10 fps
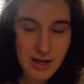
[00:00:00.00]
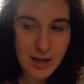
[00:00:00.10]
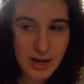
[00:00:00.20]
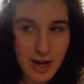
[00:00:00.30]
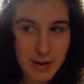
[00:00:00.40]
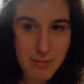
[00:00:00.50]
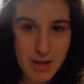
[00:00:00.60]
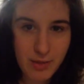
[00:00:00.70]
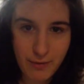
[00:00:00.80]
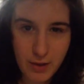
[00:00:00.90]
I
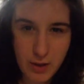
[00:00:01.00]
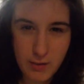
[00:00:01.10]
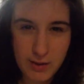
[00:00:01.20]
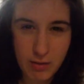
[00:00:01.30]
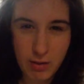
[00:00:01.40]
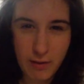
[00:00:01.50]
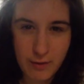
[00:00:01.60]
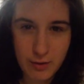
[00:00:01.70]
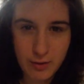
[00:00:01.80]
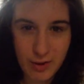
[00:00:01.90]
made the video at
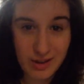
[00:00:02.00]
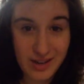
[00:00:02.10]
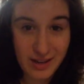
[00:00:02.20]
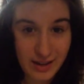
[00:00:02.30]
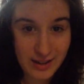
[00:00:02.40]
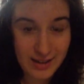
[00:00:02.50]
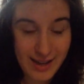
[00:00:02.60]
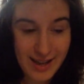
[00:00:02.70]
11 o'clock at night